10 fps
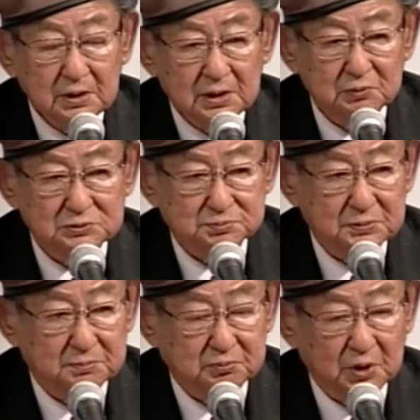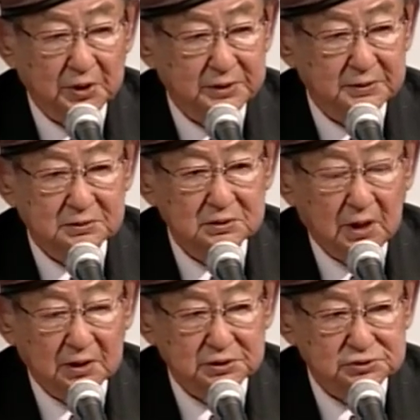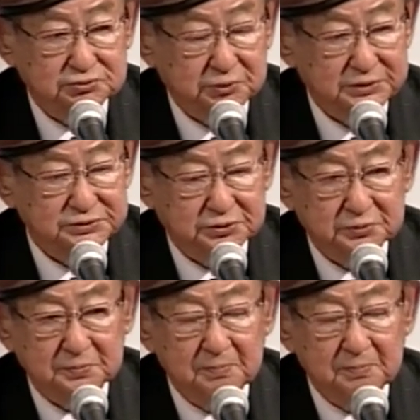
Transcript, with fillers: he was brought in on a stretcher.